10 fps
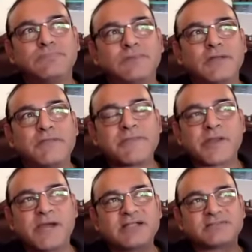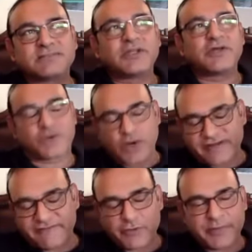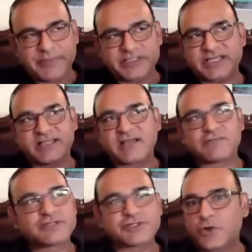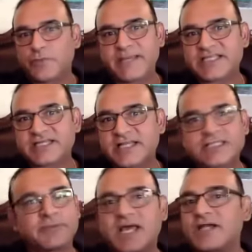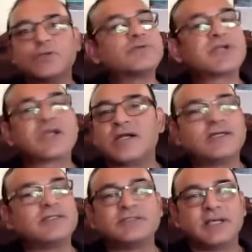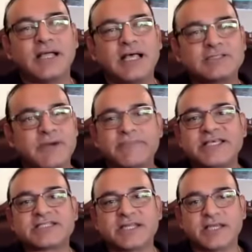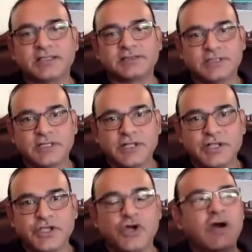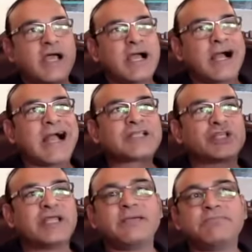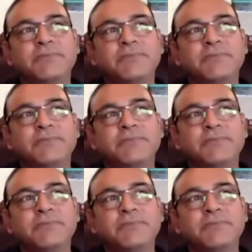people might, quite a few people said that was your best innings, but I don't regard it as my best innings. Actually,